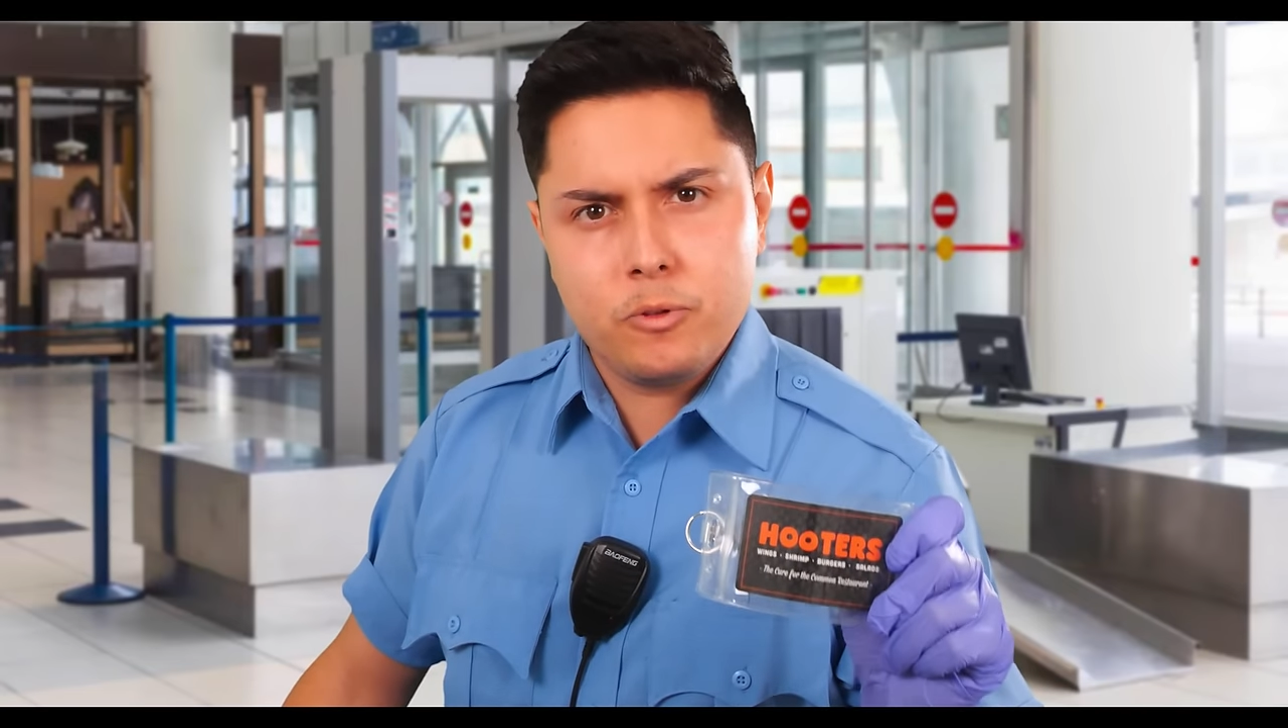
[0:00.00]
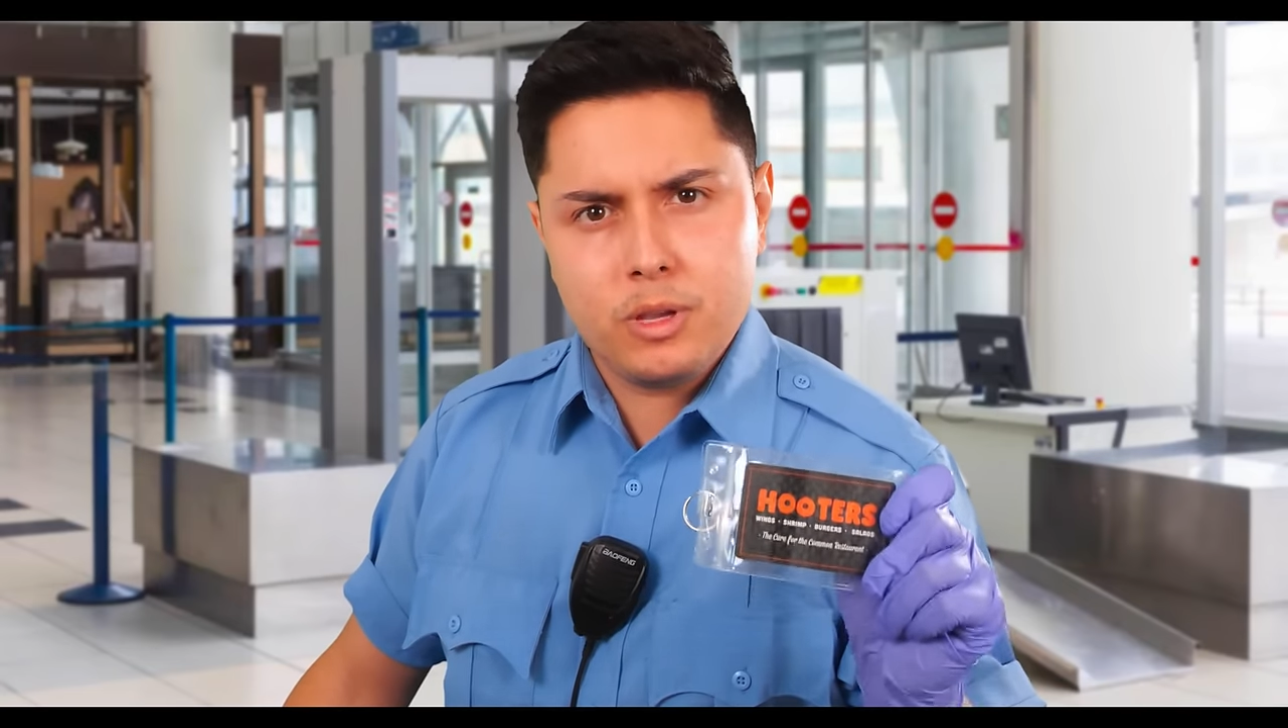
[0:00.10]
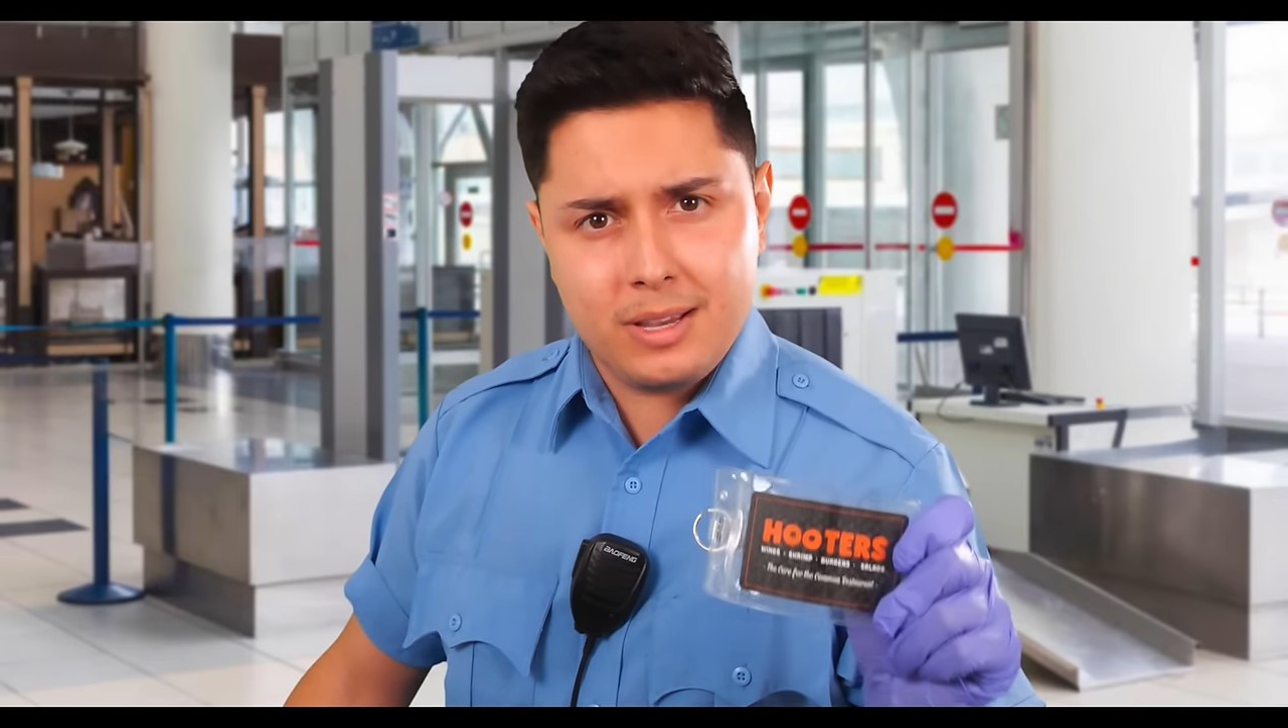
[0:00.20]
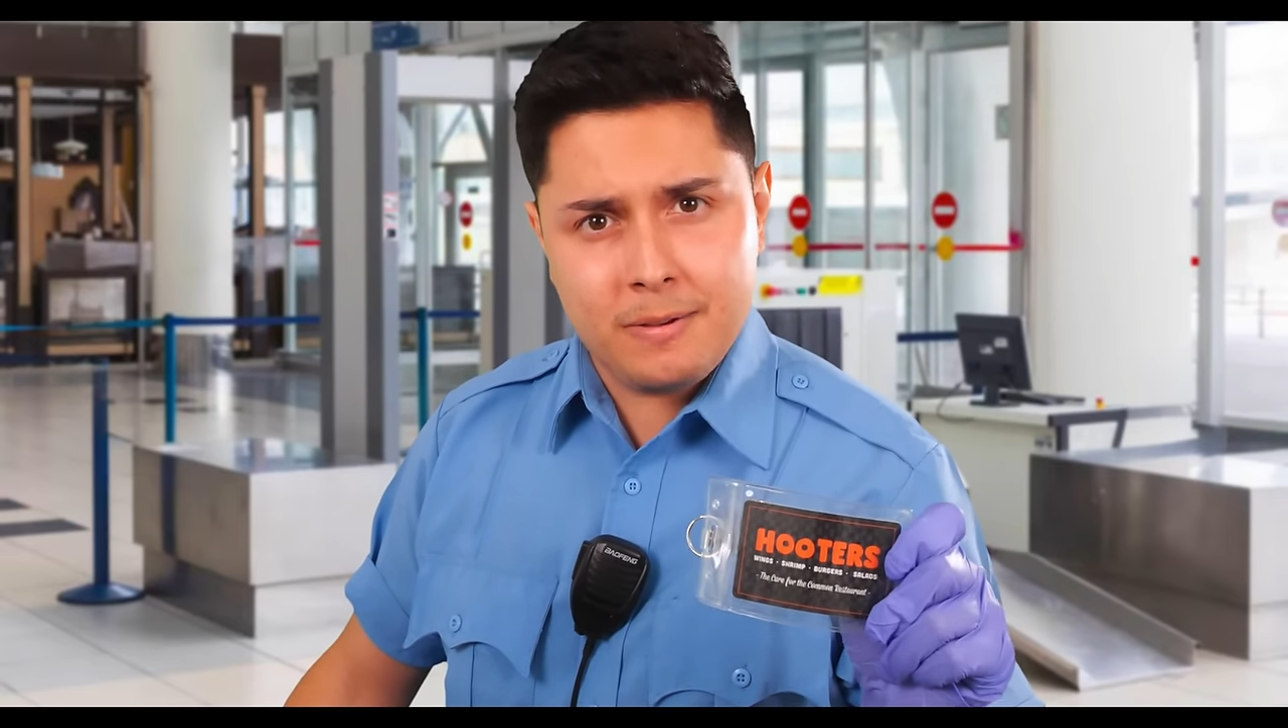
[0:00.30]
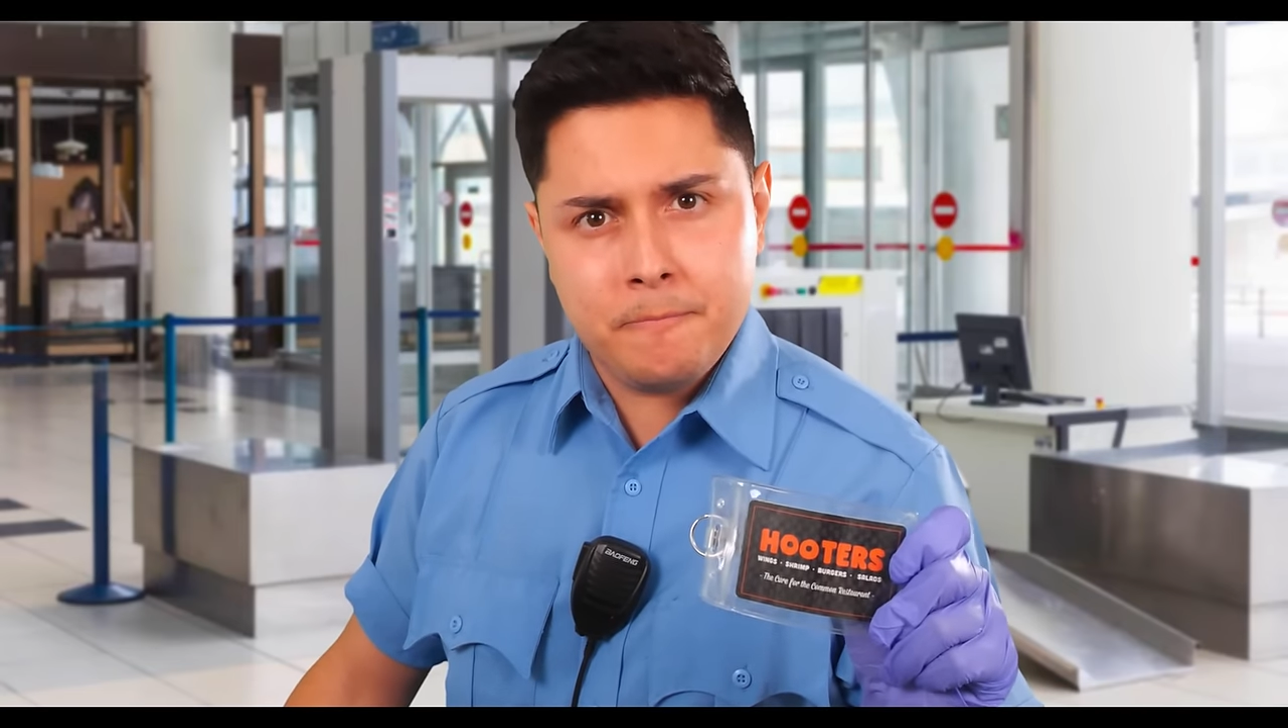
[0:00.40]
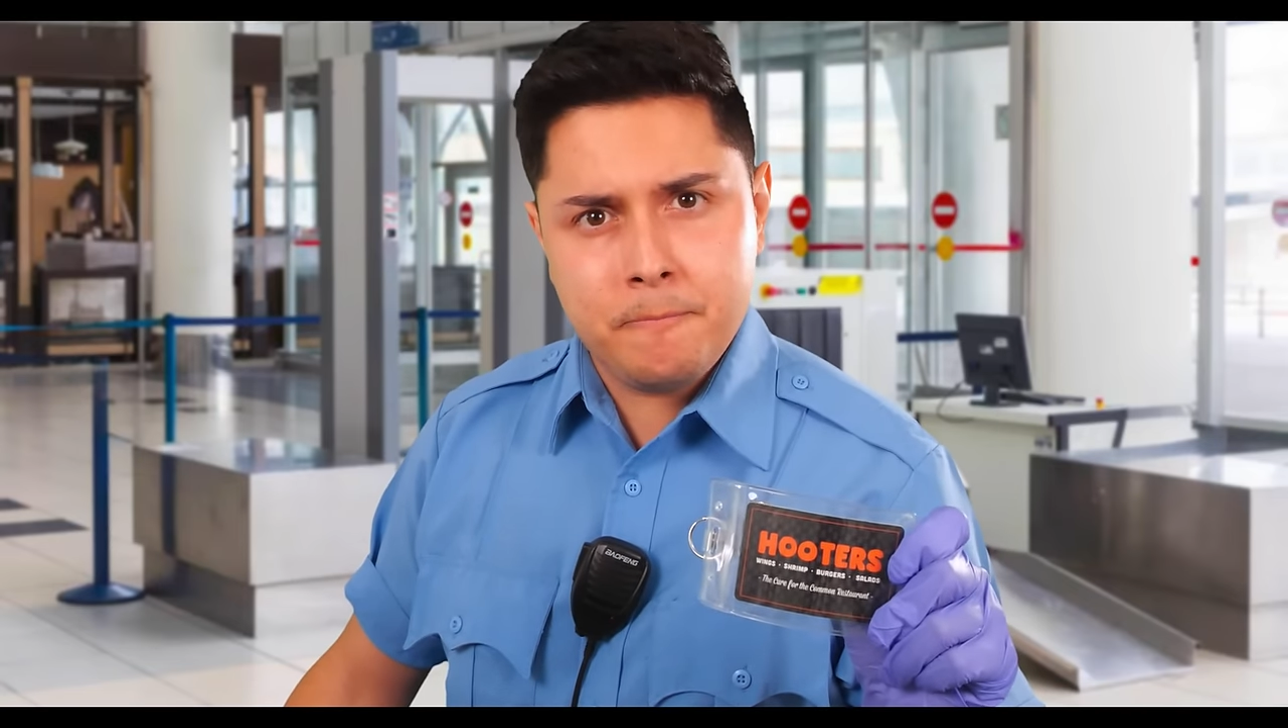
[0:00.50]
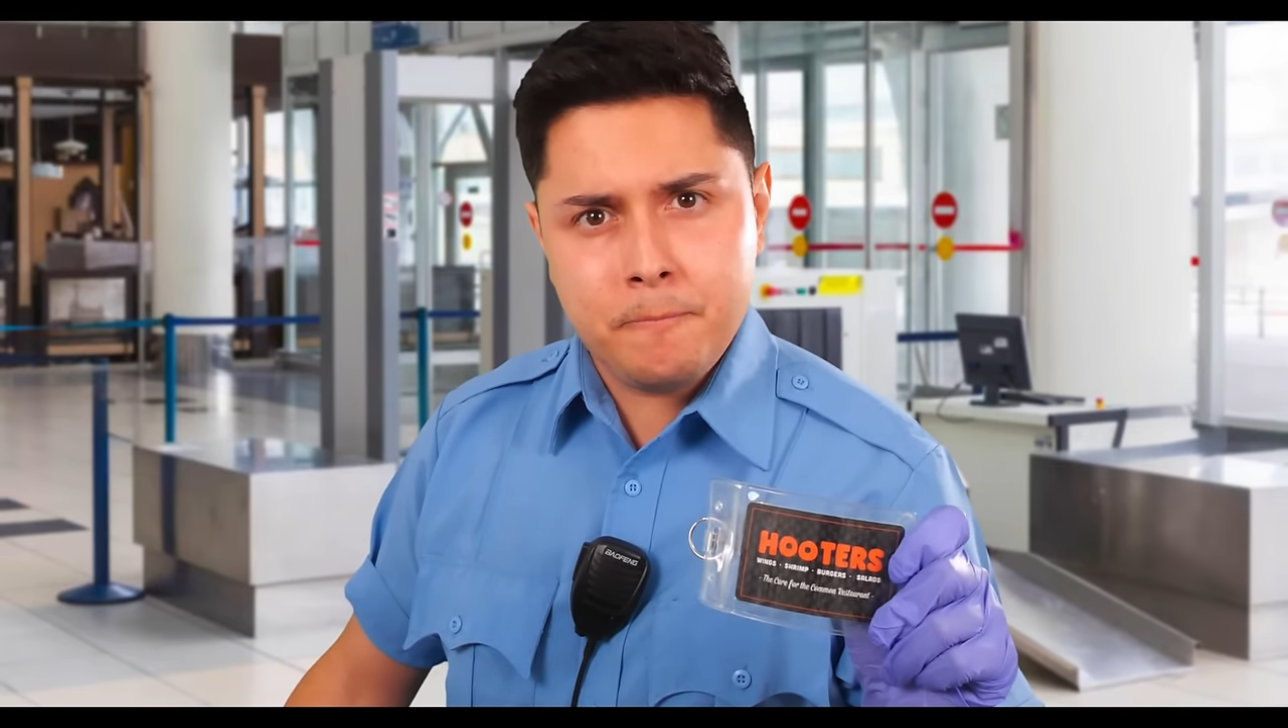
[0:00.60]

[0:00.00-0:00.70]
Okay?